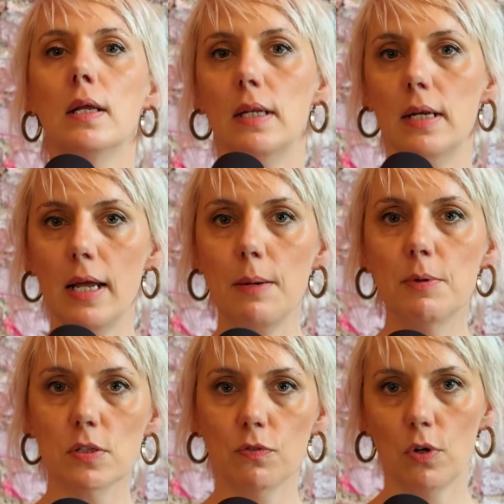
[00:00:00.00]
The
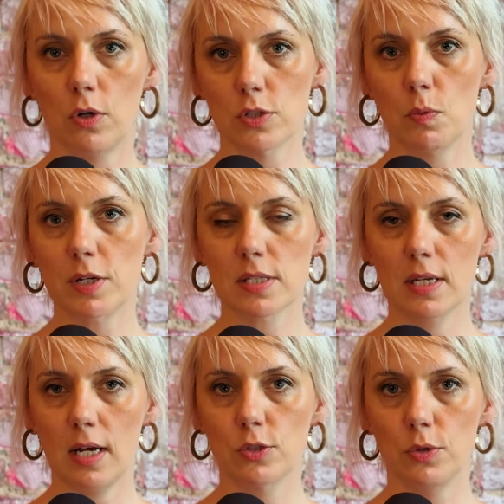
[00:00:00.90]
neighbors, of course, were
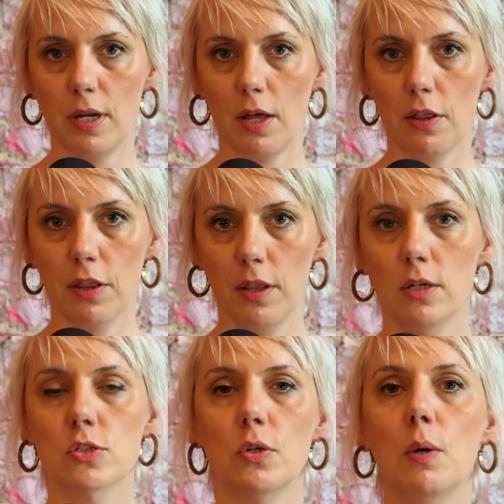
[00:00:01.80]
scared to death.
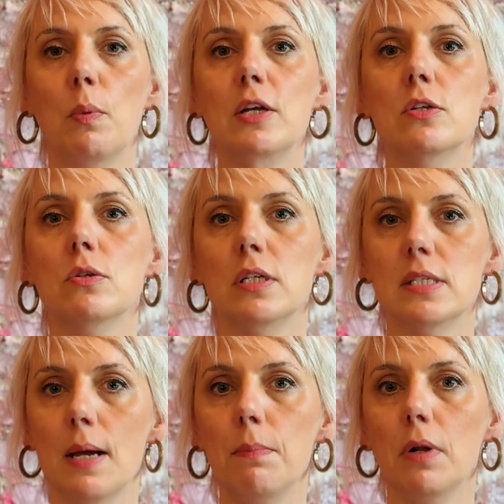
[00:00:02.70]
So they went to the
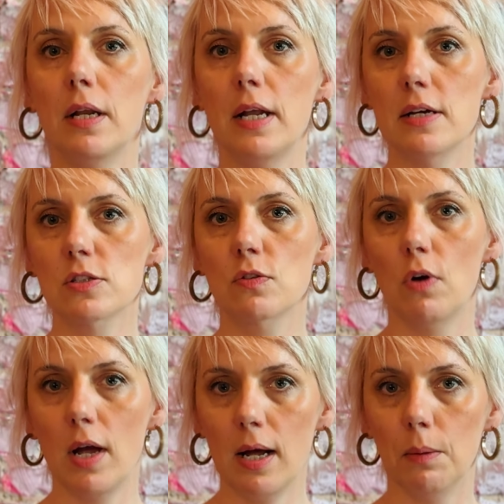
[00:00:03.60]
temple and asked
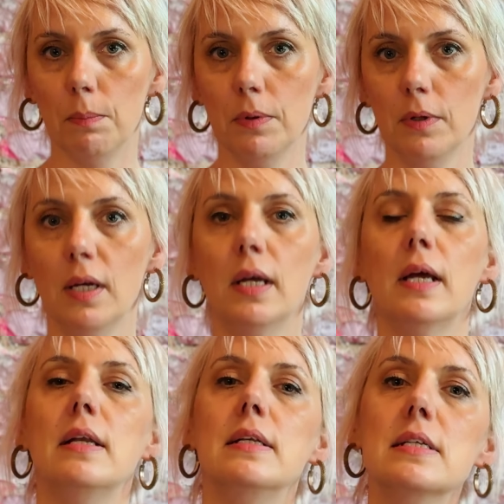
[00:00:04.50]
for help.
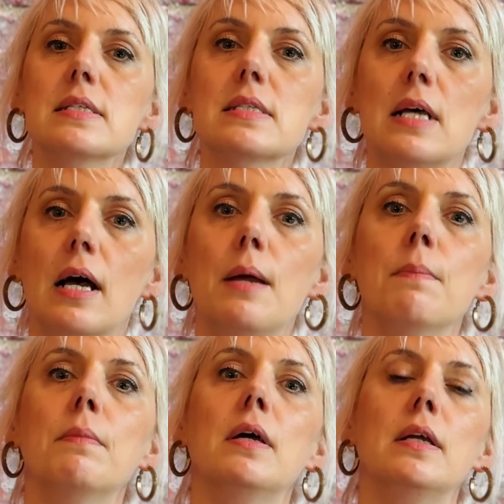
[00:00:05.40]
And this
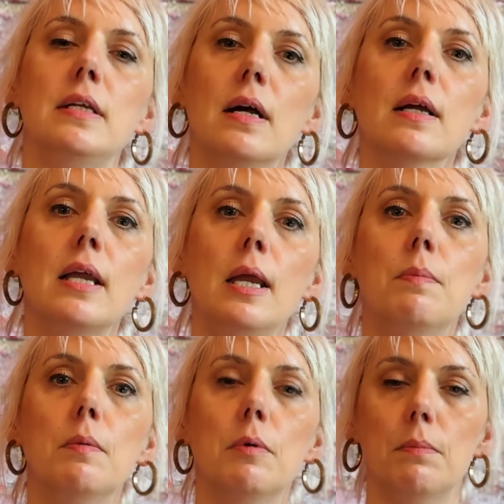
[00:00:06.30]
time, a young
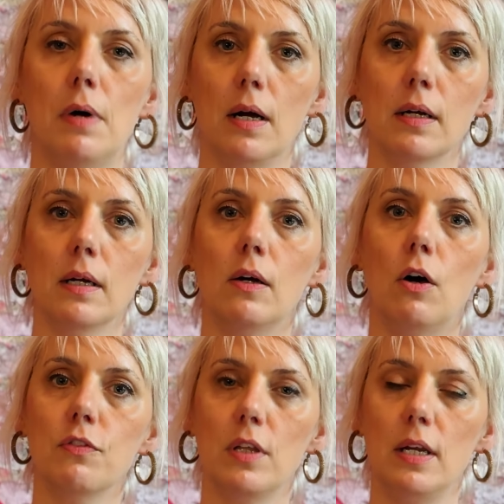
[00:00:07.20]
capable monk
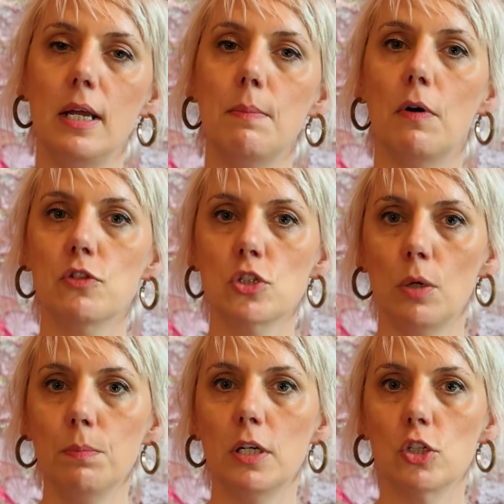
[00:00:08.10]
of the name of
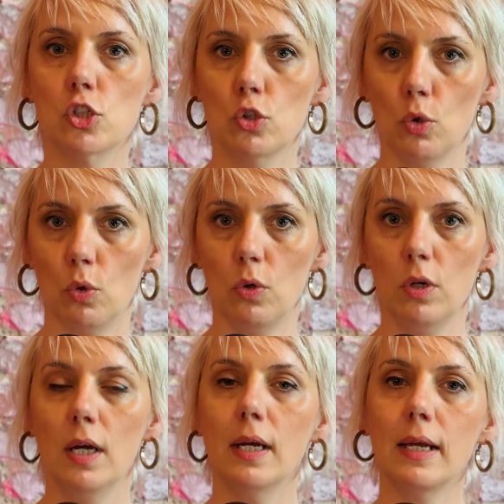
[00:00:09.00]
Somdesh To
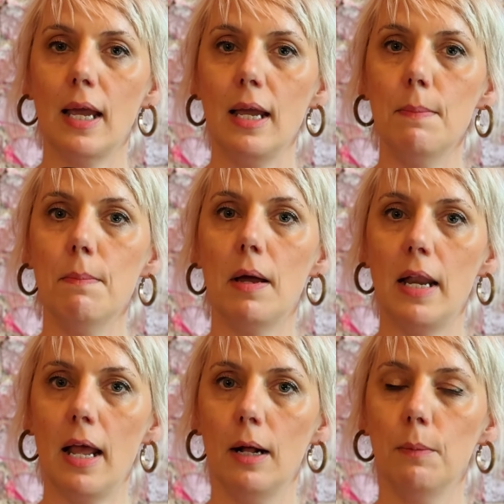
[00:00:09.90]
came and
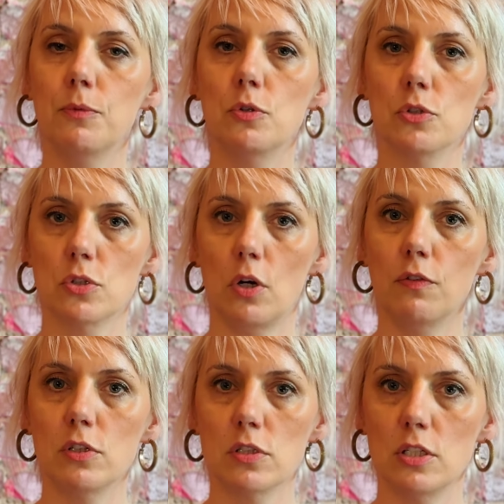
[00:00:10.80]
helped to
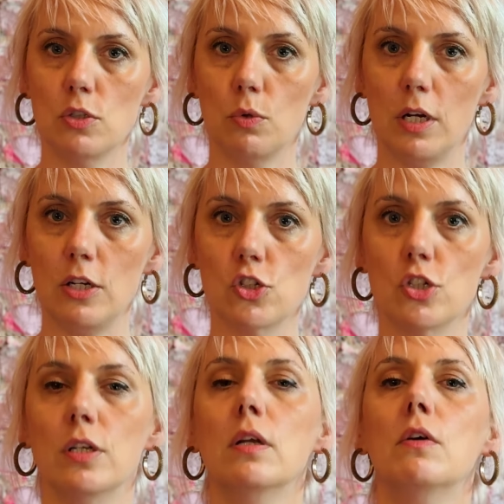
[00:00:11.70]
solve the
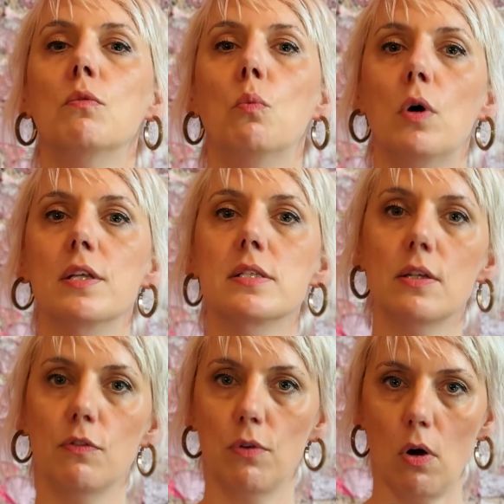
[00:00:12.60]
situation once
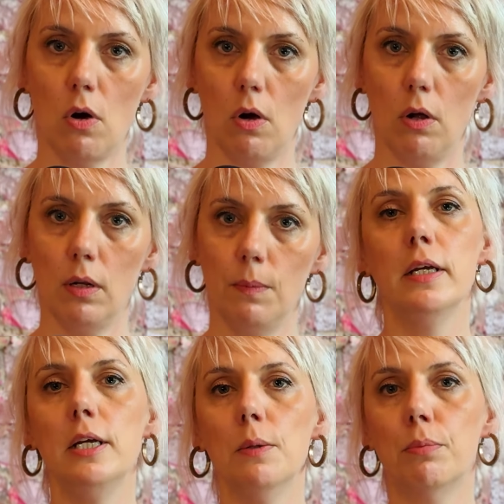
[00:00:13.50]
and for all.
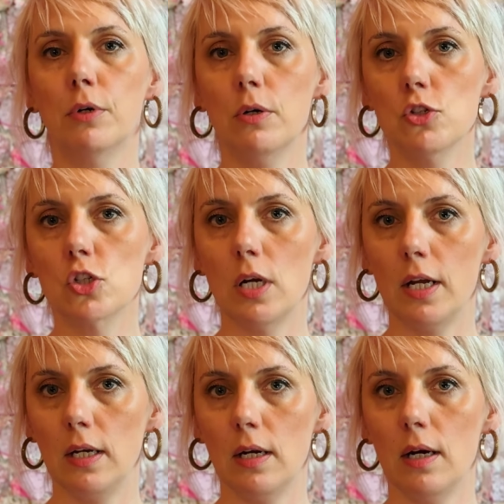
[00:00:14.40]
He approached
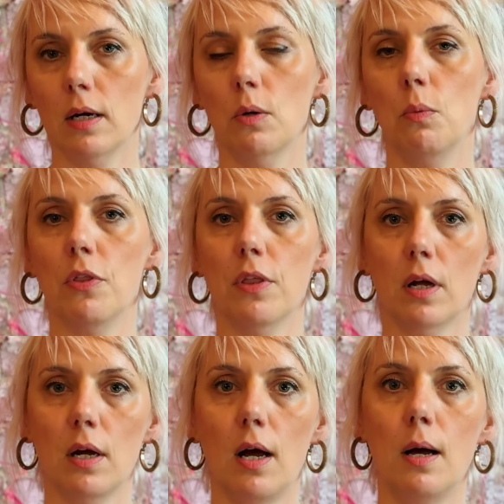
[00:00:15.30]
Lady Nak with a
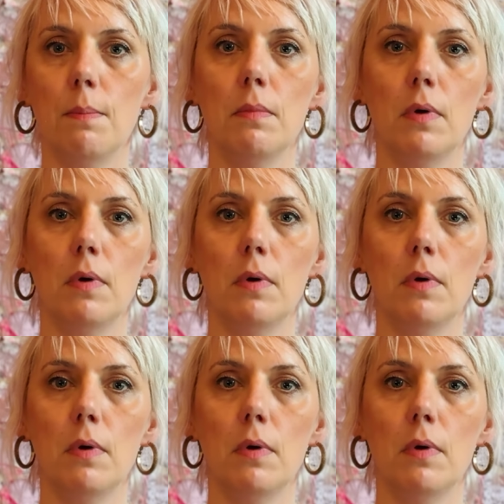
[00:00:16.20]
calm,